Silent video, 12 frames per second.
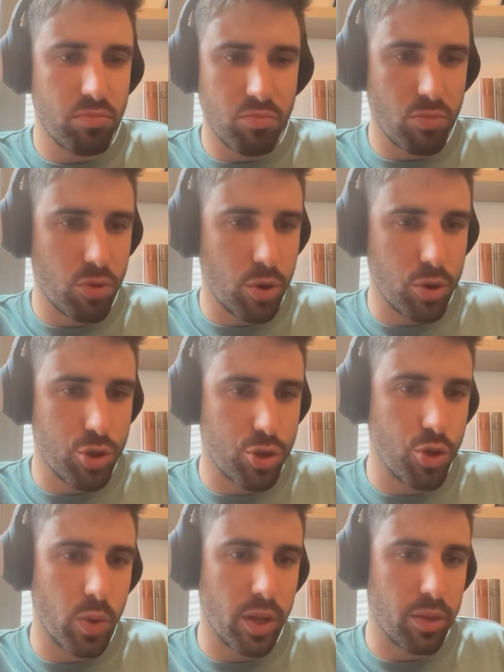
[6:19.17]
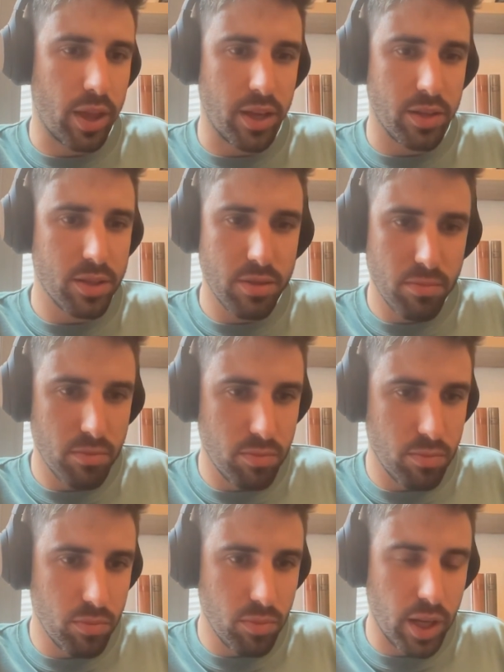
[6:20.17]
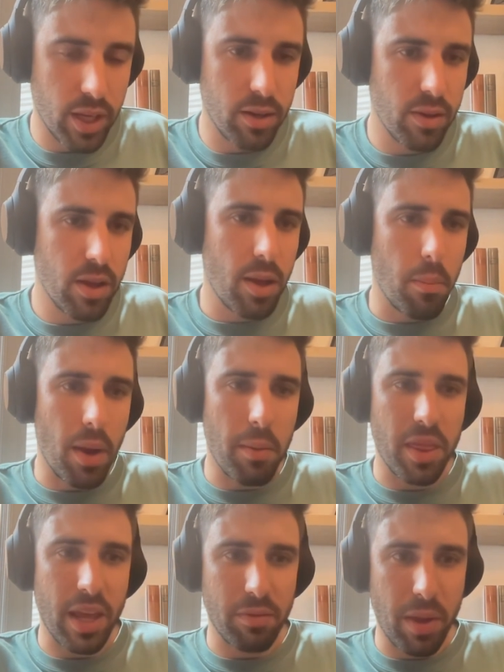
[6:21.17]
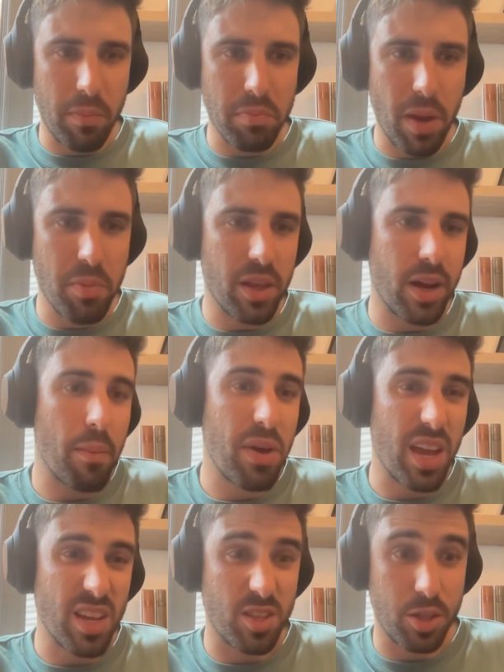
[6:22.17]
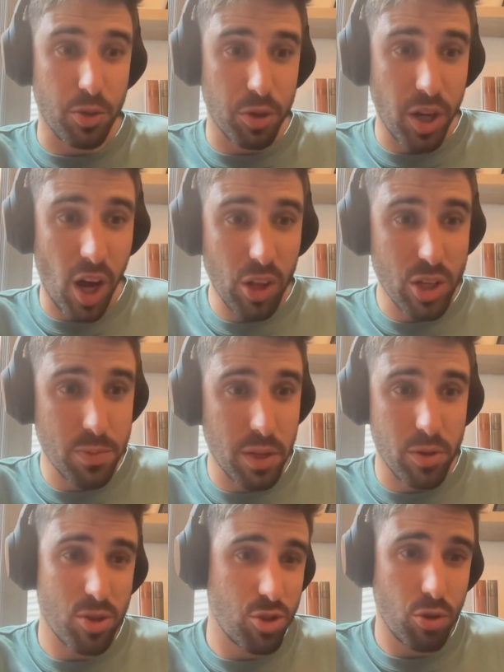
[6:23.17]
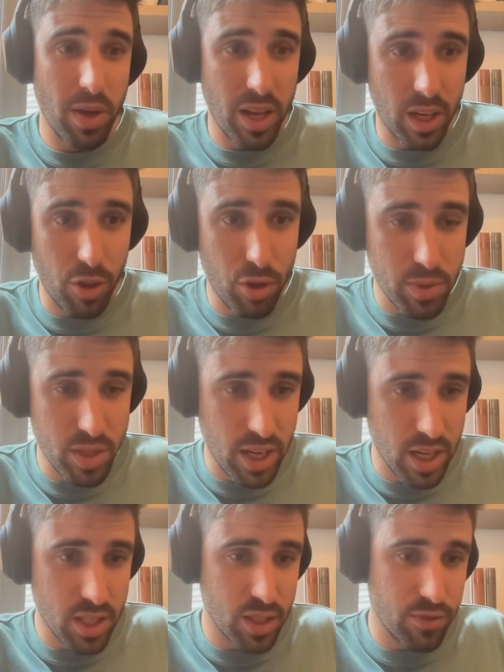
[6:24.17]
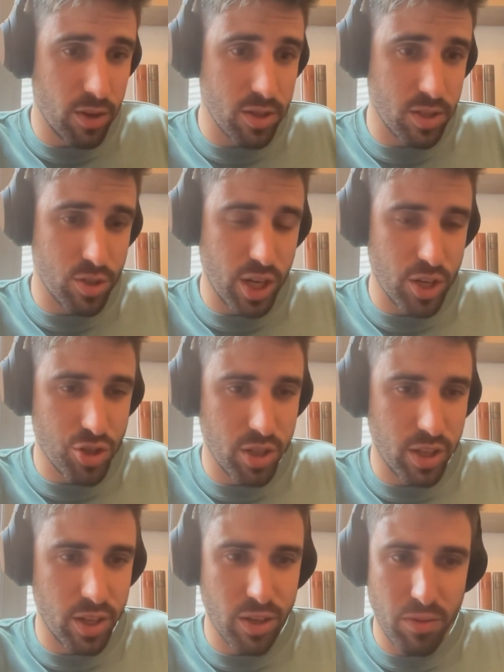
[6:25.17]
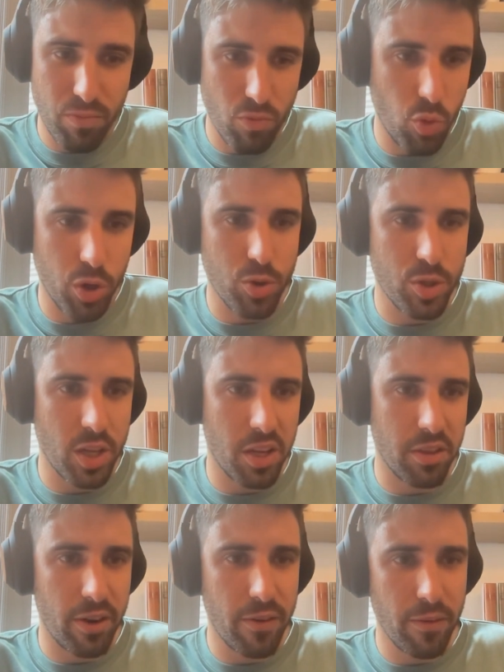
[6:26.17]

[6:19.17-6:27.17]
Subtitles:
they're just doing things like maybe they're not paying $0, but they're still making other mistakes as far as ingestion. Like, what are you seeing there?